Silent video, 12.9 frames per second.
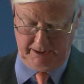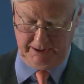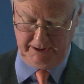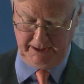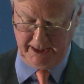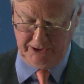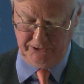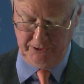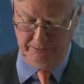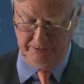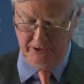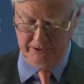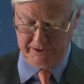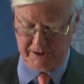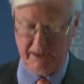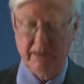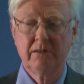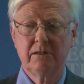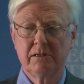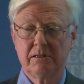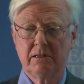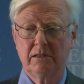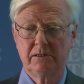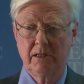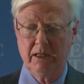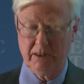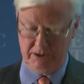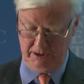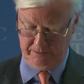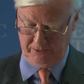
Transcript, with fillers: in the Arrow-Debreu sense, as large as